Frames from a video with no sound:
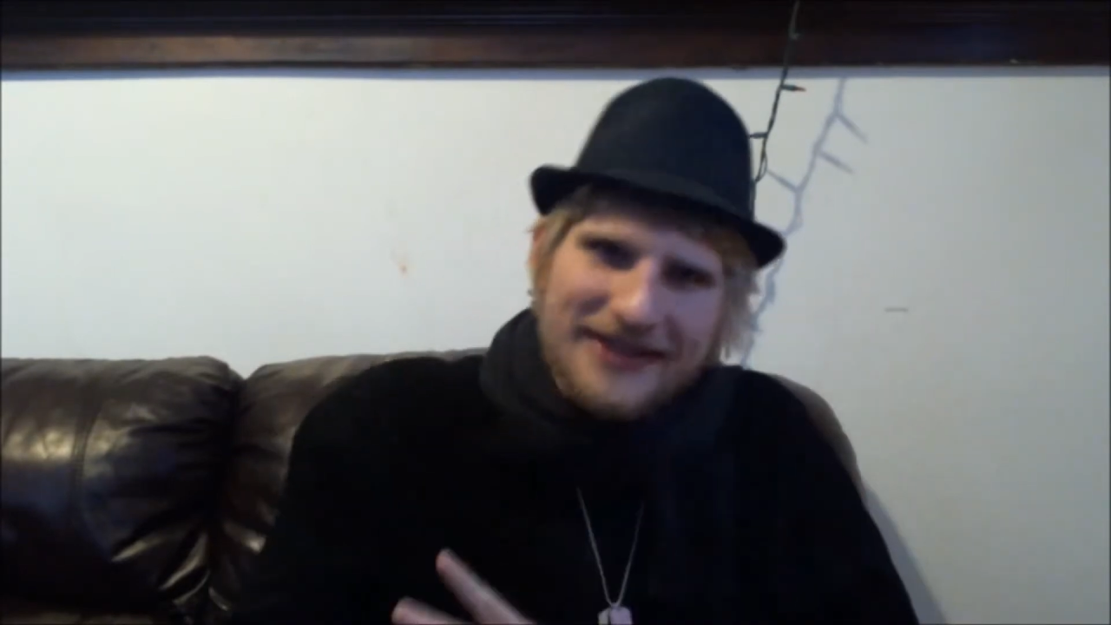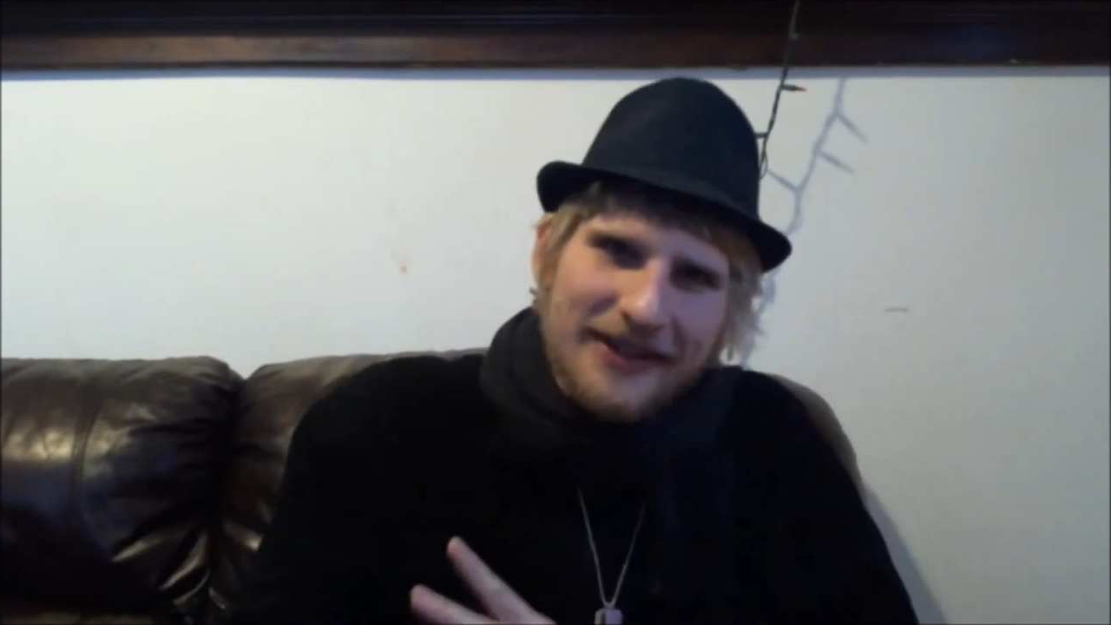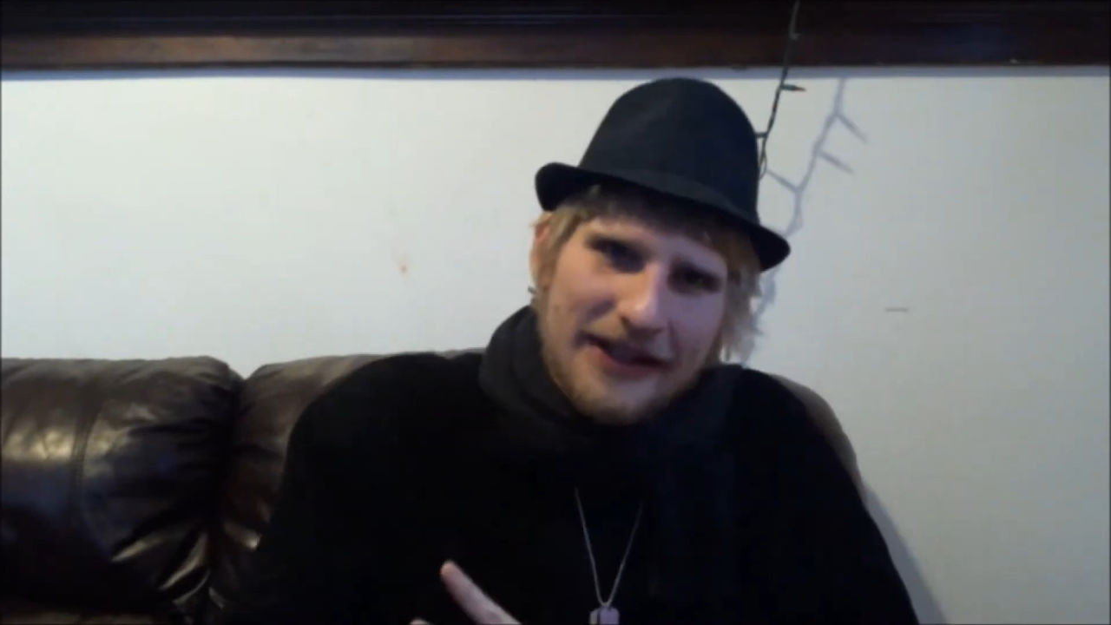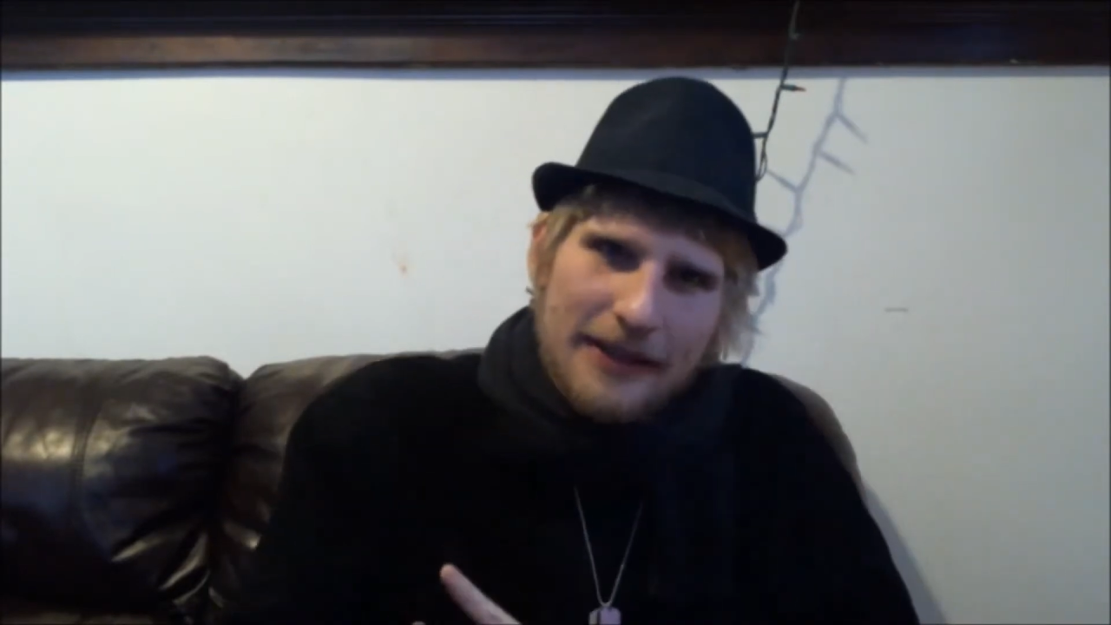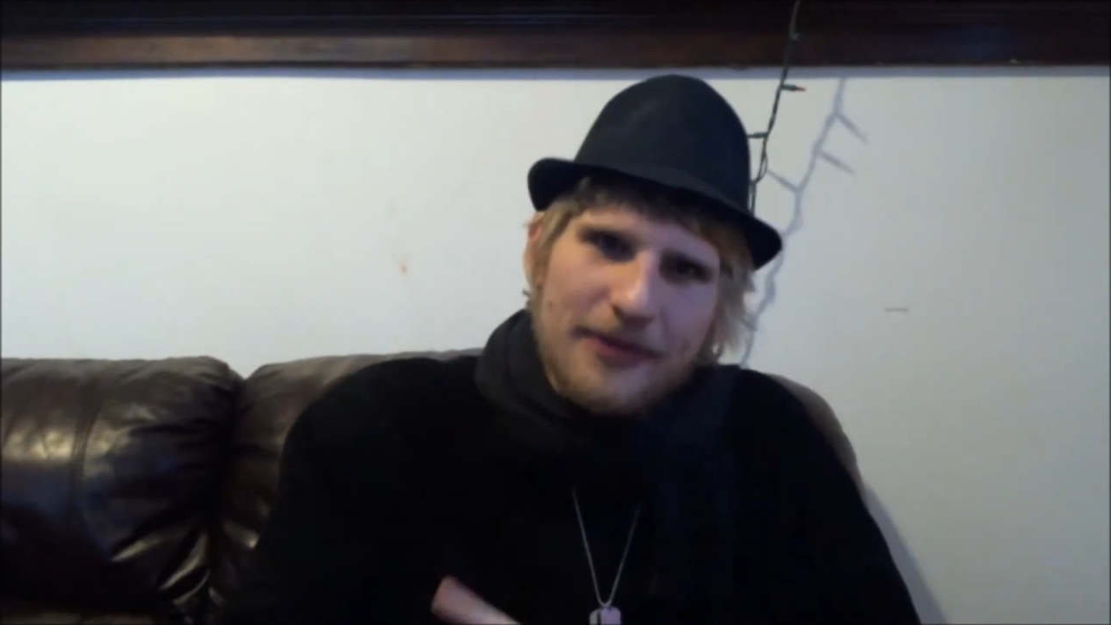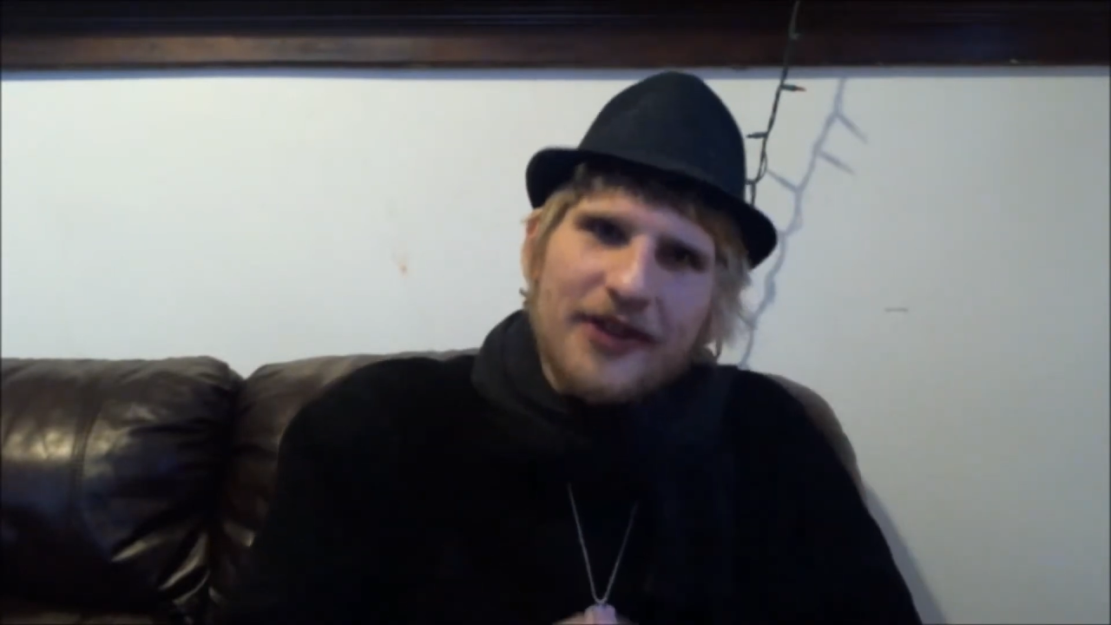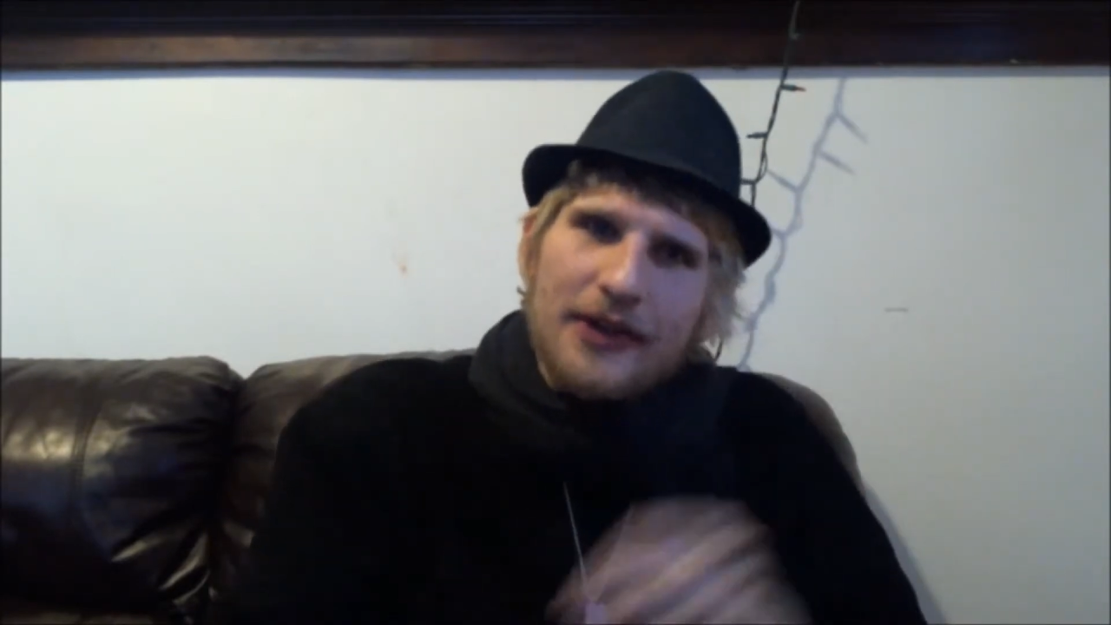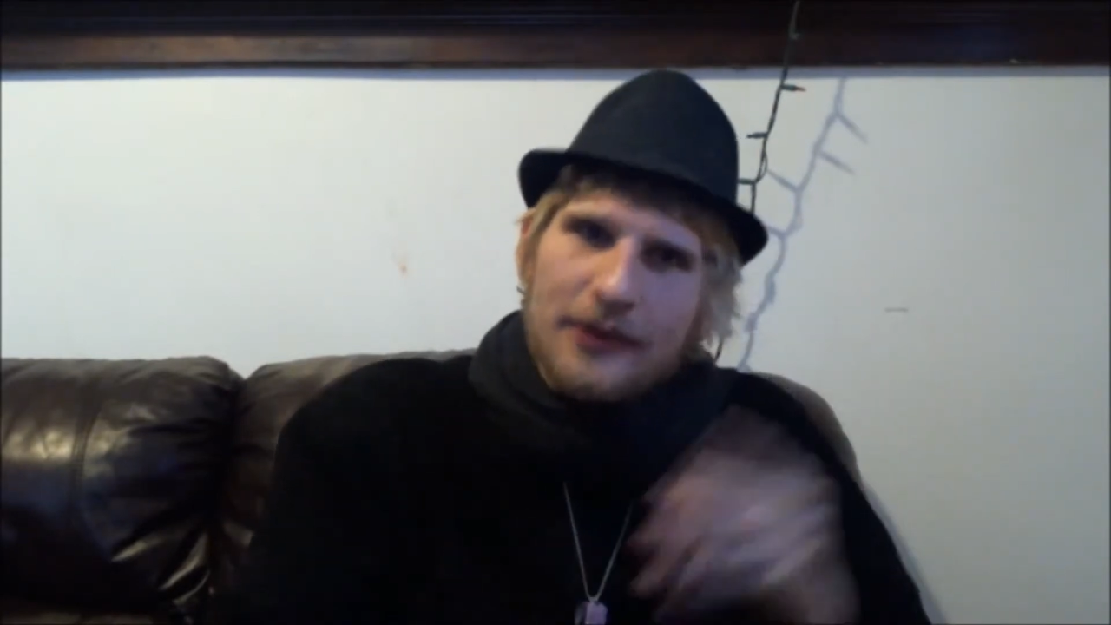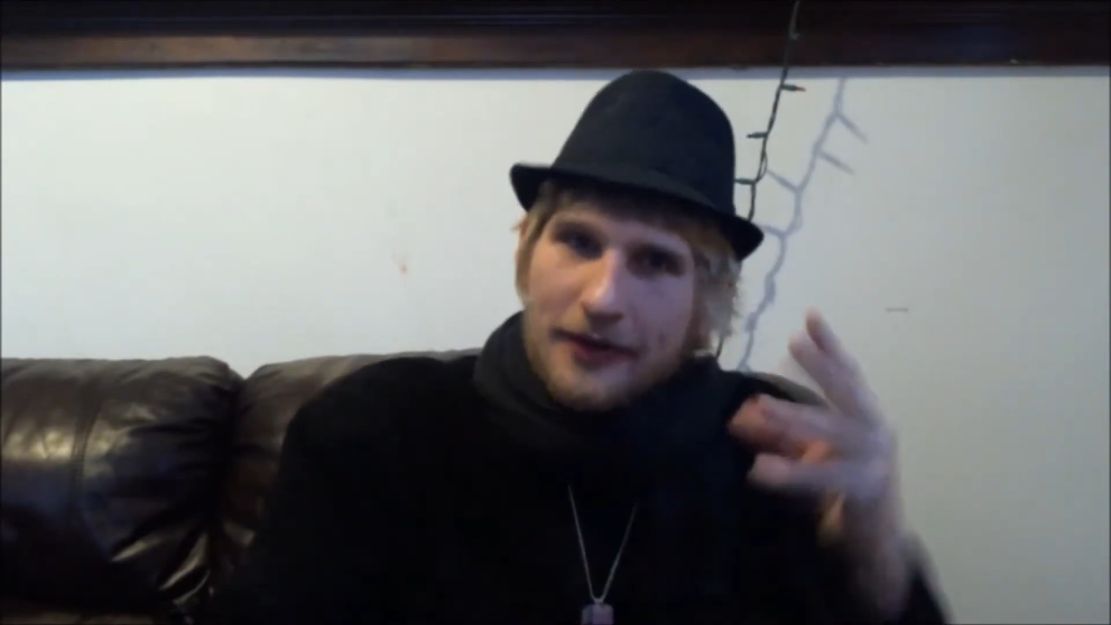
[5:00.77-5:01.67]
of the episode,